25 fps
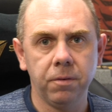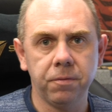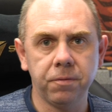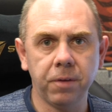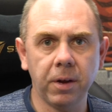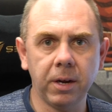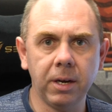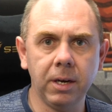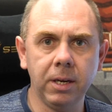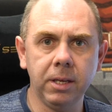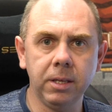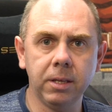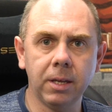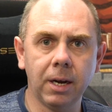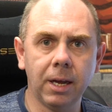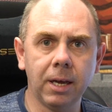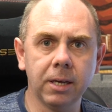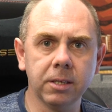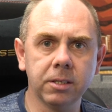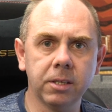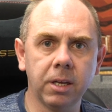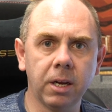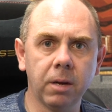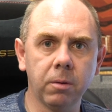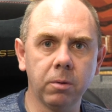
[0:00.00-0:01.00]
Finally, the
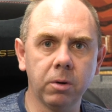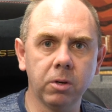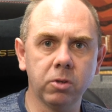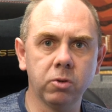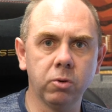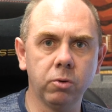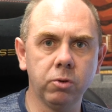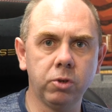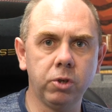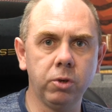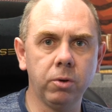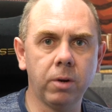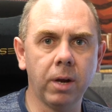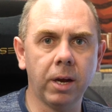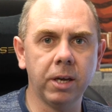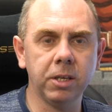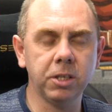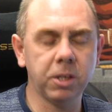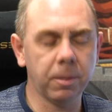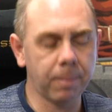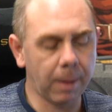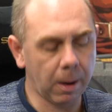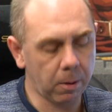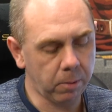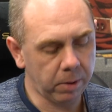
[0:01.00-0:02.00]
last thing I want to talk to you
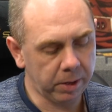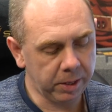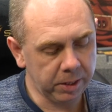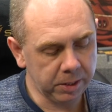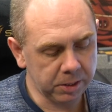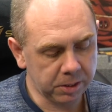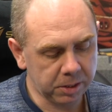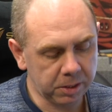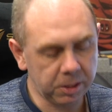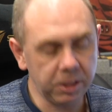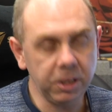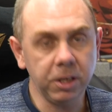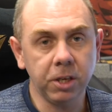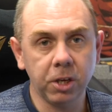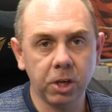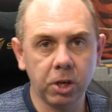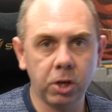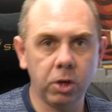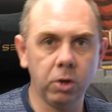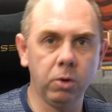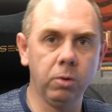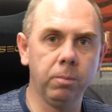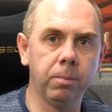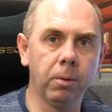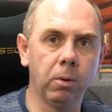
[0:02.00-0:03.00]
guys about is the
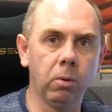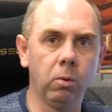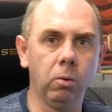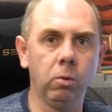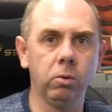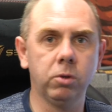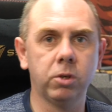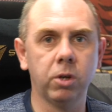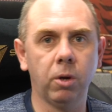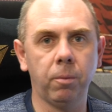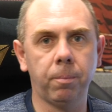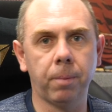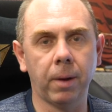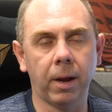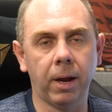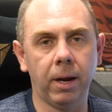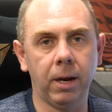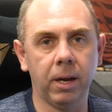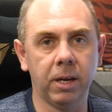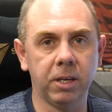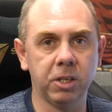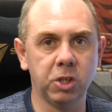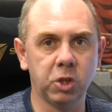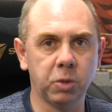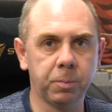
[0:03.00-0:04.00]
Cube
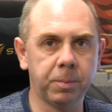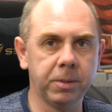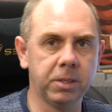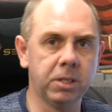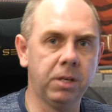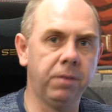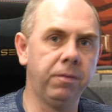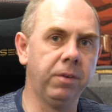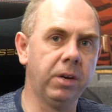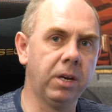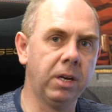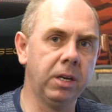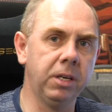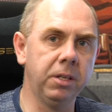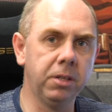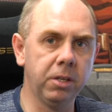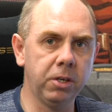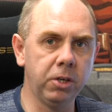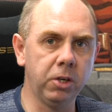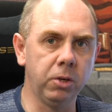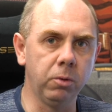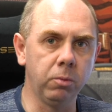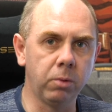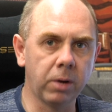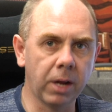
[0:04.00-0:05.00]
Autopilot and specifically the
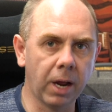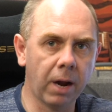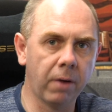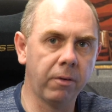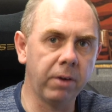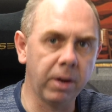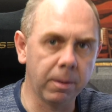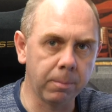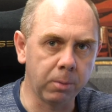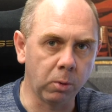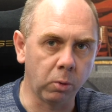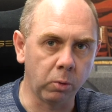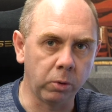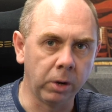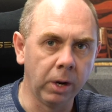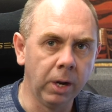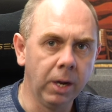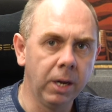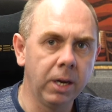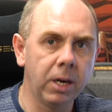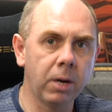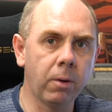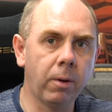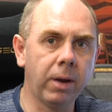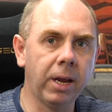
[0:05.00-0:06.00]
new carrier board.
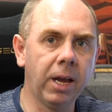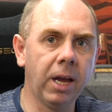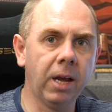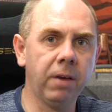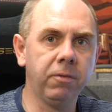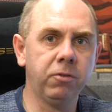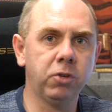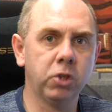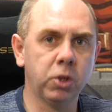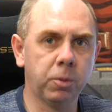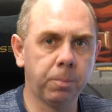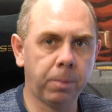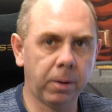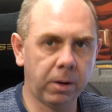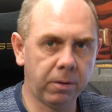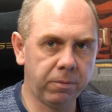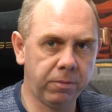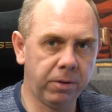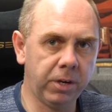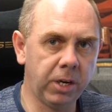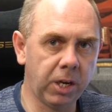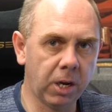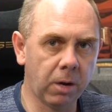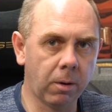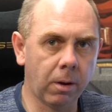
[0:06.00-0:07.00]
Now, I have just put a
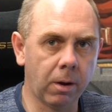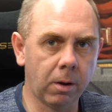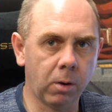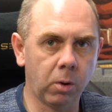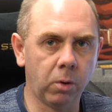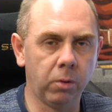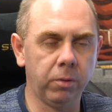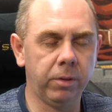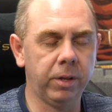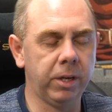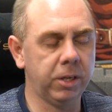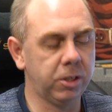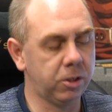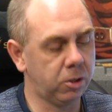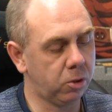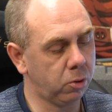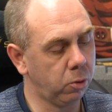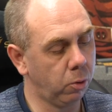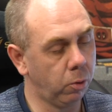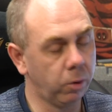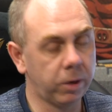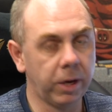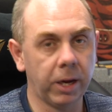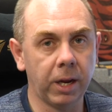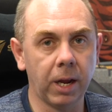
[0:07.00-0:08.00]
video out on this
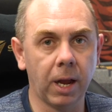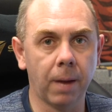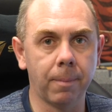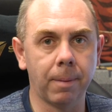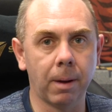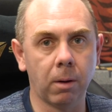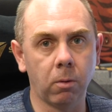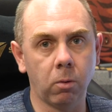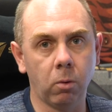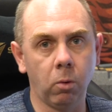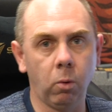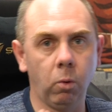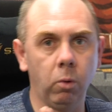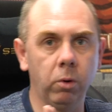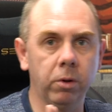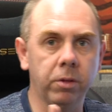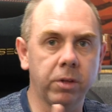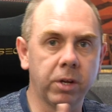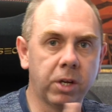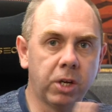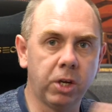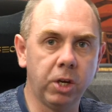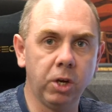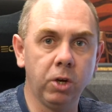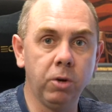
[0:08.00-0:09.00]
talking about all of
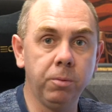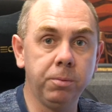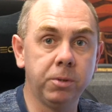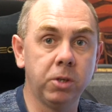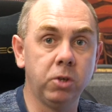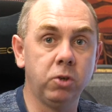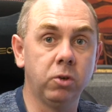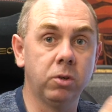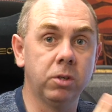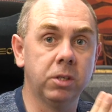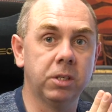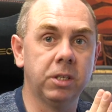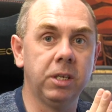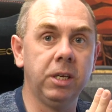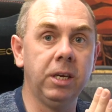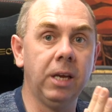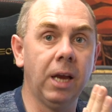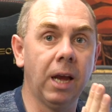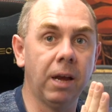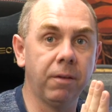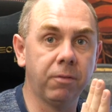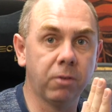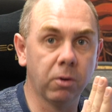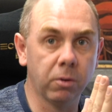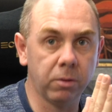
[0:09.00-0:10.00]
the cubes. As you can see,
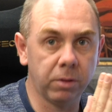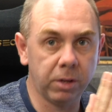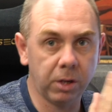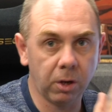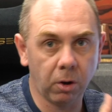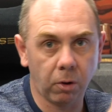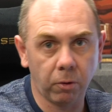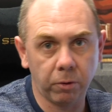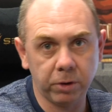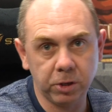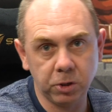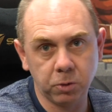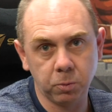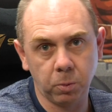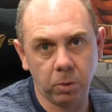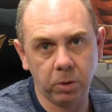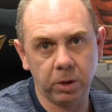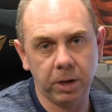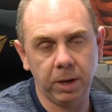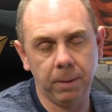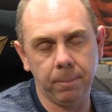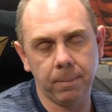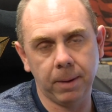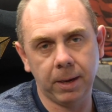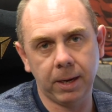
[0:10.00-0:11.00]
I've got the orange one
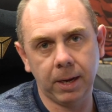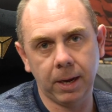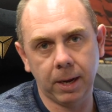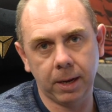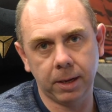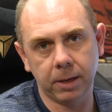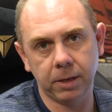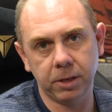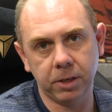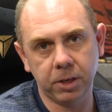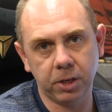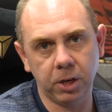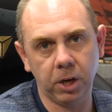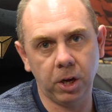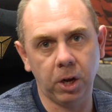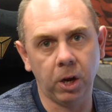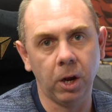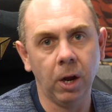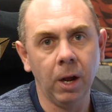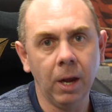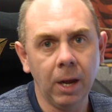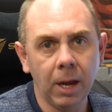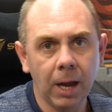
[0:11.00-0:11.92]
in my hand here.